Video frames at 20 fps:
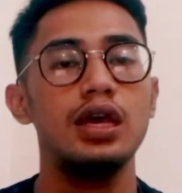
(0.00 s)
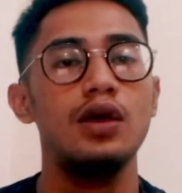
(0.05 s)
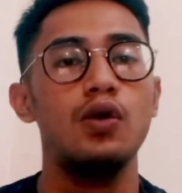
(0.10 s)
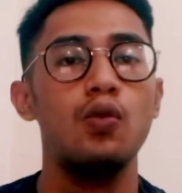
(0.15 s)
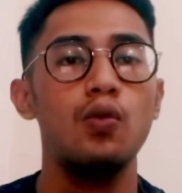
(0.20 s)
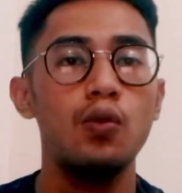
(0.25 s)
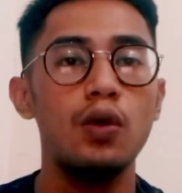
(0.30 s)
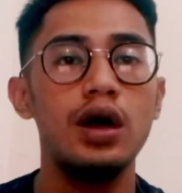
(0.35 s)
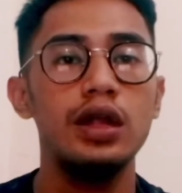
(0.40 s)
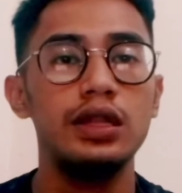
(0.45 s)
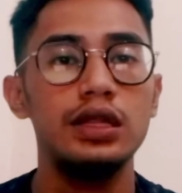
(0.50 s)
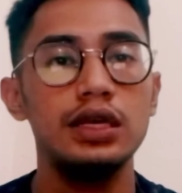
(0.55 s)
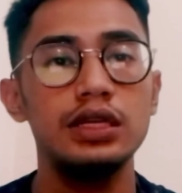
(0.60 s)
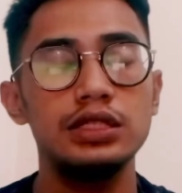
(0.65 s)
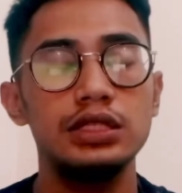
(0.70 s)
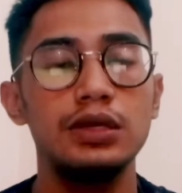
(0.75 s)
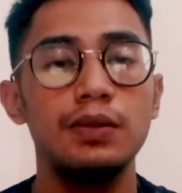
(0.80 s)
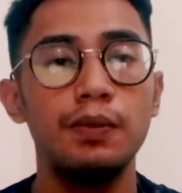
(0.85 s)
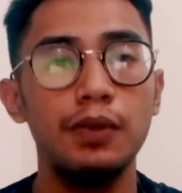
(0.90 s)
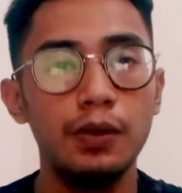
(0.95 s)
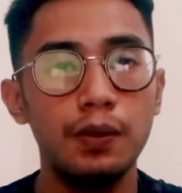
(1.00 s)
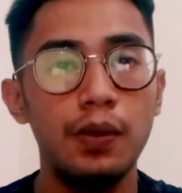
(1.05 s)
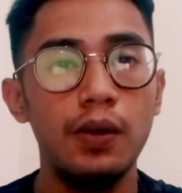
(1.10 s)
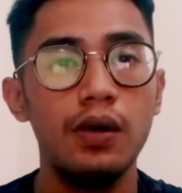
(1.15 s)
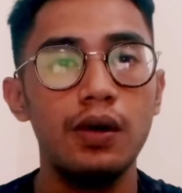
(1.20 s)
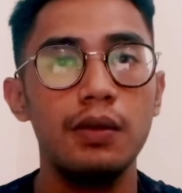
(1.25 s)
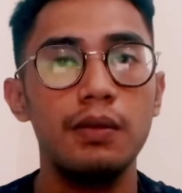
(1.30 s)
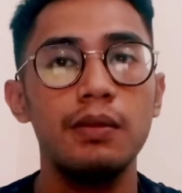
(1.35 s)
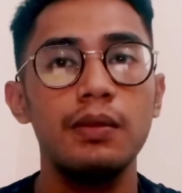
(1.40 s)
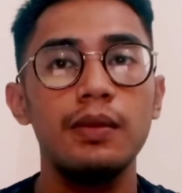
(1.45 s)
what is simple
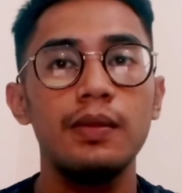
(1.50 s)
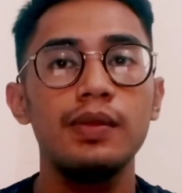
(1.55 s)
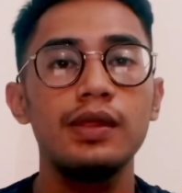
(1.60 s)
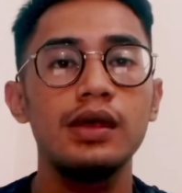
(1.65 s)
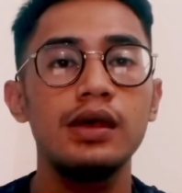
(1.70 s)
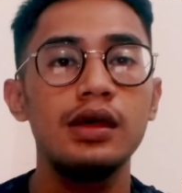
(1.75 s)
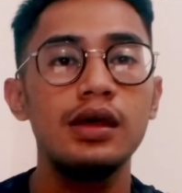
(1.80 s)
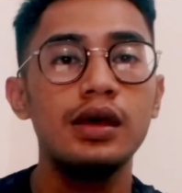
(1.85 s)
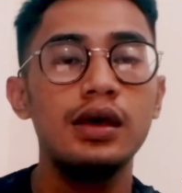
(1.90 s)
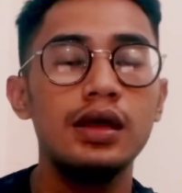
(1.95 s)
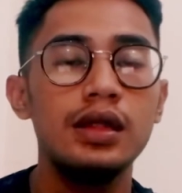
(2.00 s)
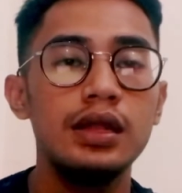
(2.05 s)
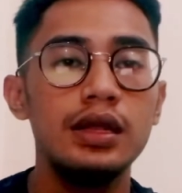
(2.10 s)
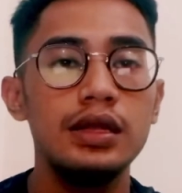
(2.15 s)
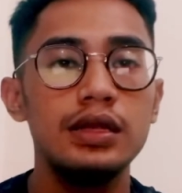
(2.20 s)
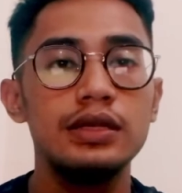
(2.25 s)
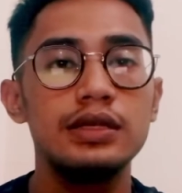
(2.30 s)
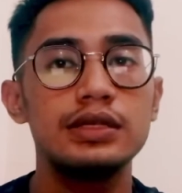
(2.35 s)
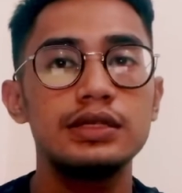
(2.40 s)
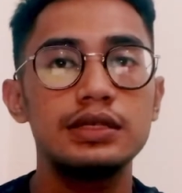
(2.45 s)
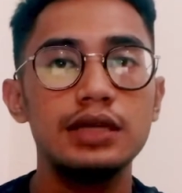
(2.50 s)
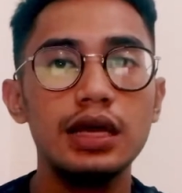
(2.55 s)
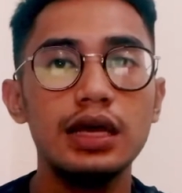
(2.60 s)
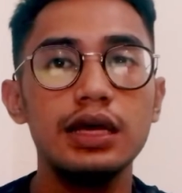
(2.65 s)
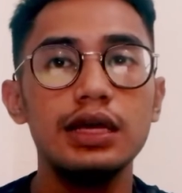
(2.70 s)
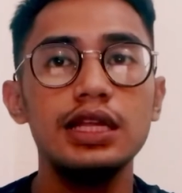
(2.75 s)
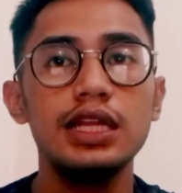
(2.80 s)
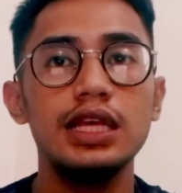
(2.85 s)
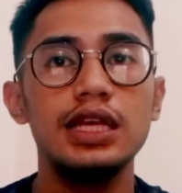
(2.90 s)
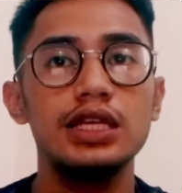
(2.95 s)
poem. The
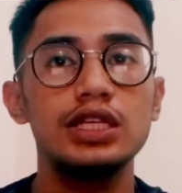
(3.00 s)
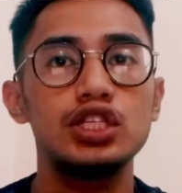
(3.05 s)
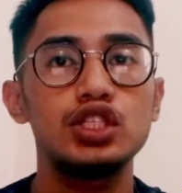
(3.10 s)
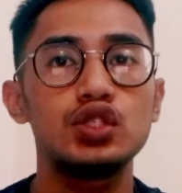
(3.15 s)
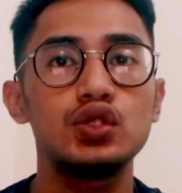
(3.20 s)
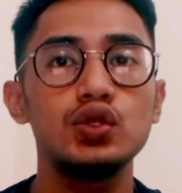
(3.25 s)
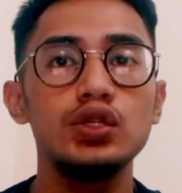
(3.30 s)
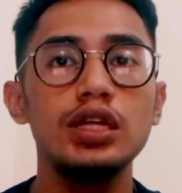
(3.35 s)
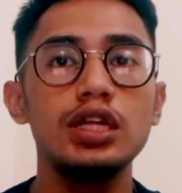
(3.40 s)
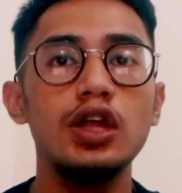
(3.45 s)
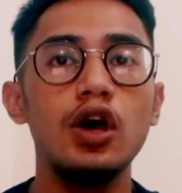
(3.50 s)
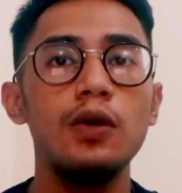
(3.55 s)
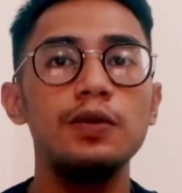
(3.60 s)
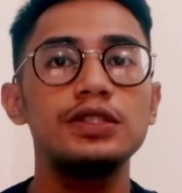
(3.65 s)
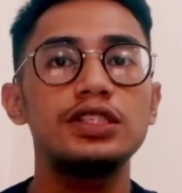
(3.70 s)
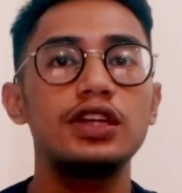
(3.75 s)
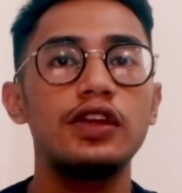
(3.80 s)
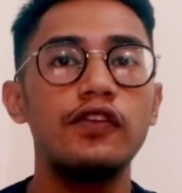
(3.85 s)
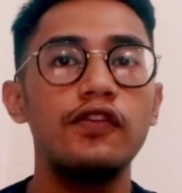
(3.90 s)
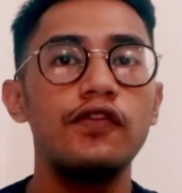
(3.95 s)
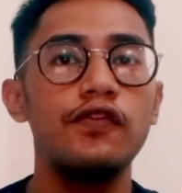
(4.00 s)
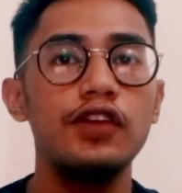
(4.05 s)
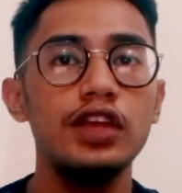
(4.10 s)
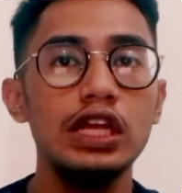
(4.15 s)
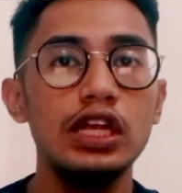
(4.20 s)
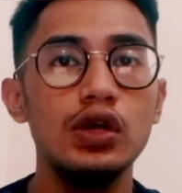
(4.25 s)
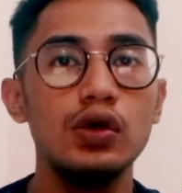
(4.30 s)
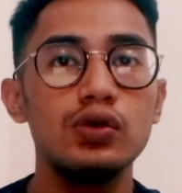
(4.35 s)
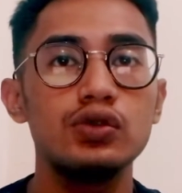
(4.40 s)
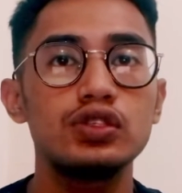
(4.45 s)
second is student observe
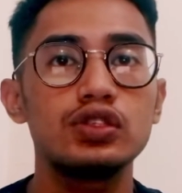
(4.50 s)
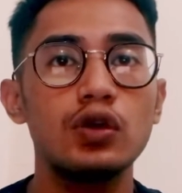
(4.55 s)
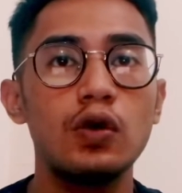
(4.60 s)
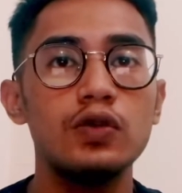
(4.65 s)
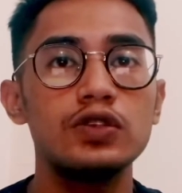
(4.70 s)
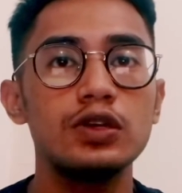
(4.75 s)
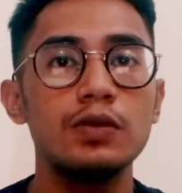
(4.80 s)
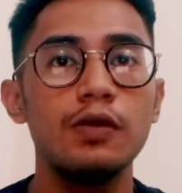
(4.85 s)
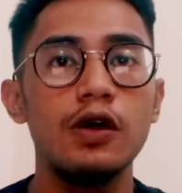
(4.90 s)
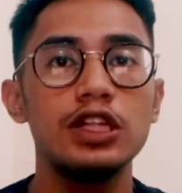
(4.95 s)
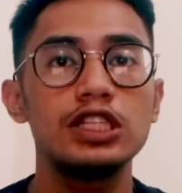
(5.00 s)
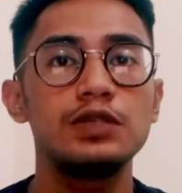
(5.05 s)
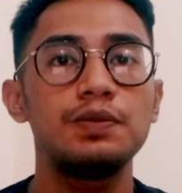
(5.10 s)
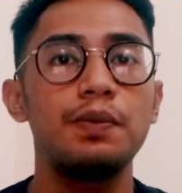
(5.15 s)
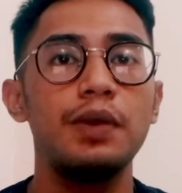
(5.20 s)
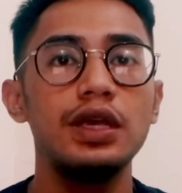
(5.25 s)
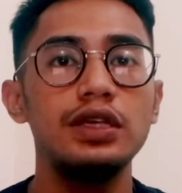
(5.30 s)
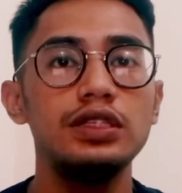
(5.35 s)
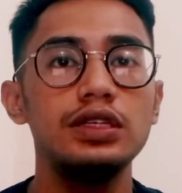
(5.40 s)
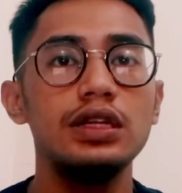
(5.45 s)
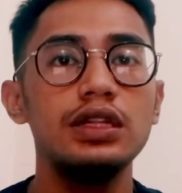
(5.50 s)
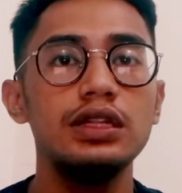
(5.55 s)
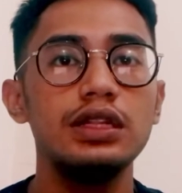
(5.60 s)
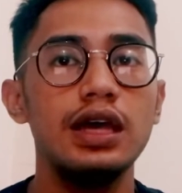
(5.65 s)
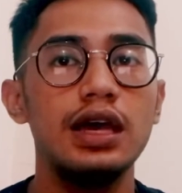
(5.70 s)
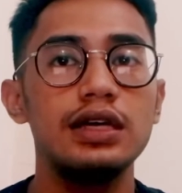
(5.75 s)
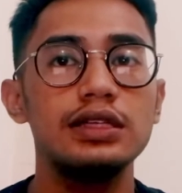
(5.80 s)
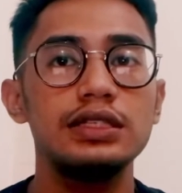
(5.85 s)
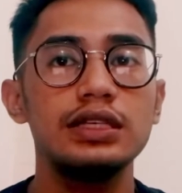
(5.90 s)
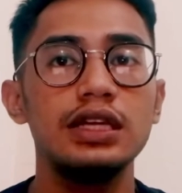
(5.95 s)
video shows about special
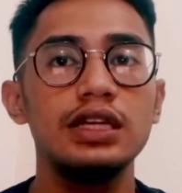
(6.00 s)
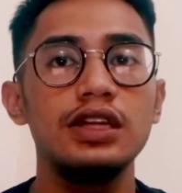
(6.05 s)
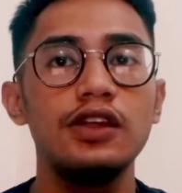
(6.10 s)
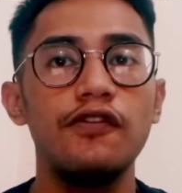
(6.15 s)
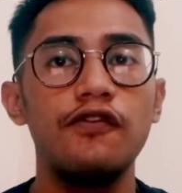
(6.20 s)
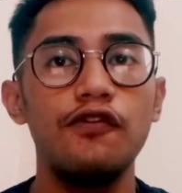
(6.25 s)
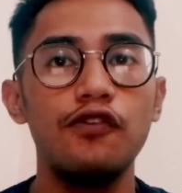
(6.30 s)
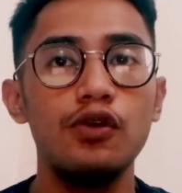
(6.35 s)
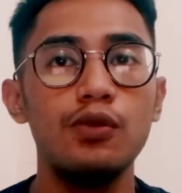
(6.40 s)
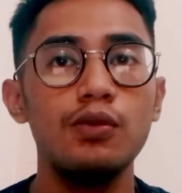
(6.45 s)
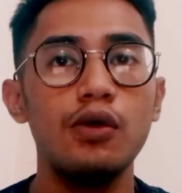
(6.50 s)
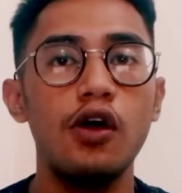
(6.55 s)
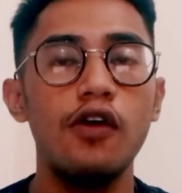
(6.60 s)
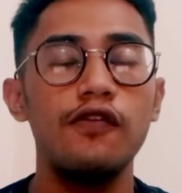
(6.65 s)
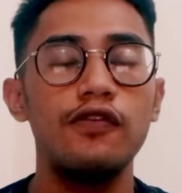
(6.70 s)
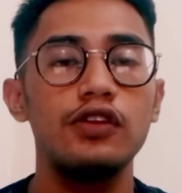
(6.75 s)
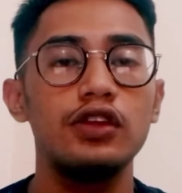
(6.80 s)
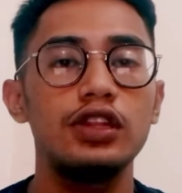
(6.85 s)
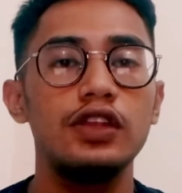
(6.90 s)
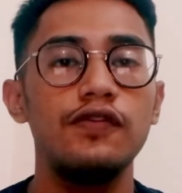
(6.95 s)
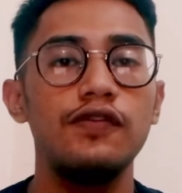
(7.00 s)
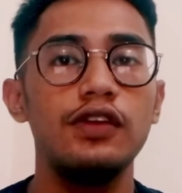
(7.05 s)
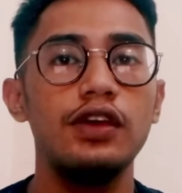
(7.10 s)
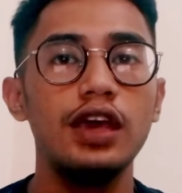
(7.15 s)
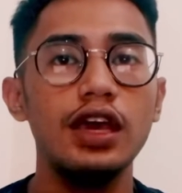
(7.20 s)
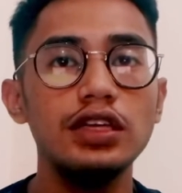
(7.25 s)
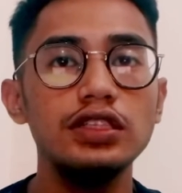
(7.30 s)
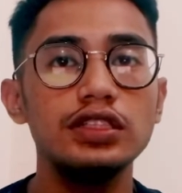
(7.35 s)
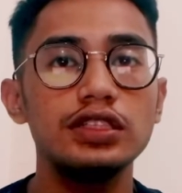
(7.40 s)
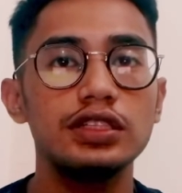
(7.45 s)
text in the form of
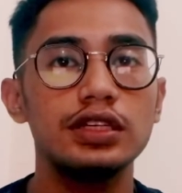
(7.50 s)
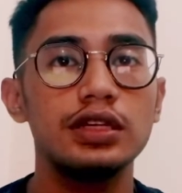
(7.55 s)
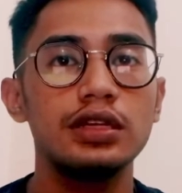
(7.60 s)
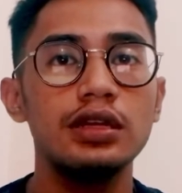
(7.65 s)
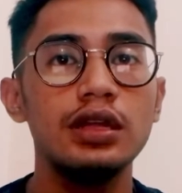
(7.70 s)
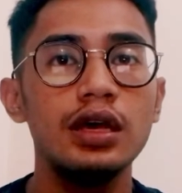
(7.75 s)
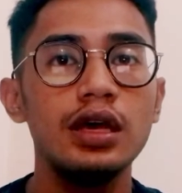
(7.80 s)
notification,